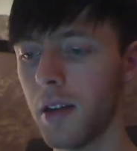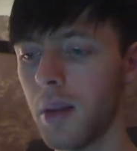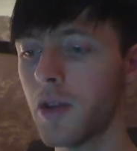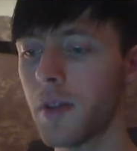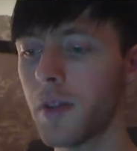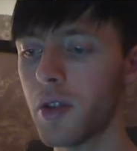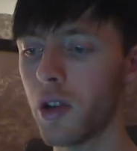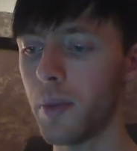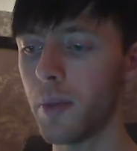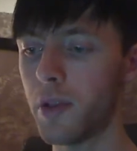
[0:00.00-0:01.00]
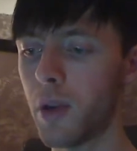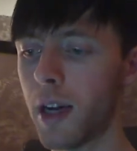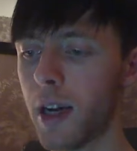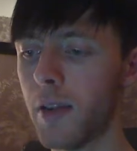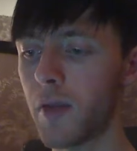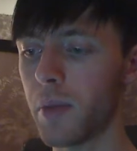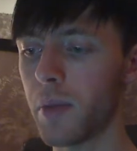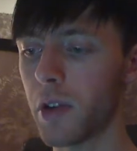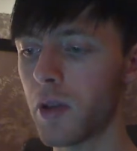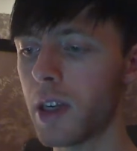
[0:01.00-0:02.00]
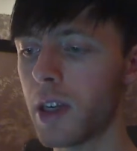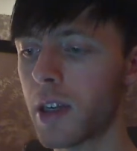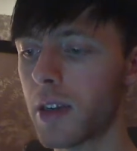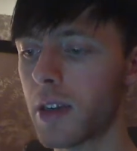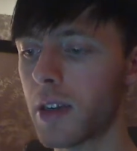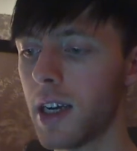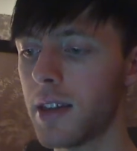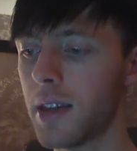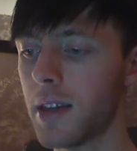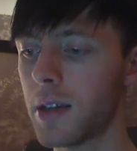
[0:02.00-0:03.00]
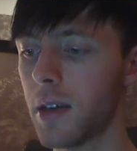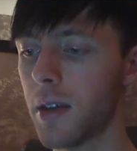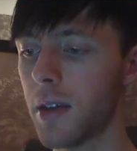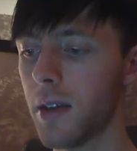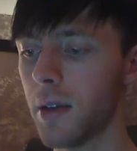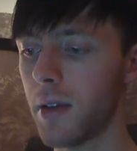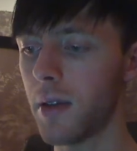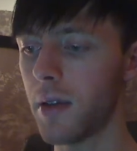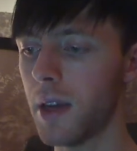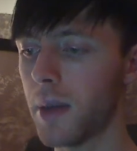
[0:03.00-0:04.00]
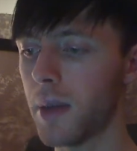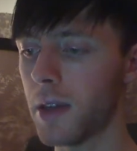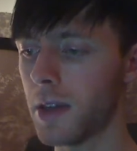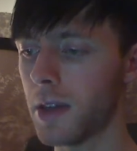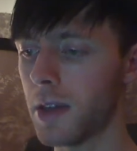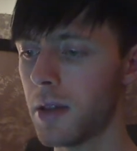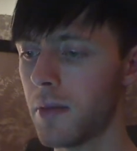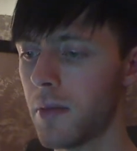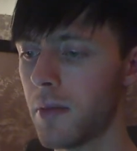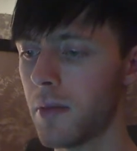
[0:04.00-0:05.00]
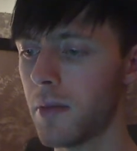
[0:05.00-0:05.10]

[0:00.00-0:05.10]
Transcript: The image of this trump derives from the Greek Titaness Themis.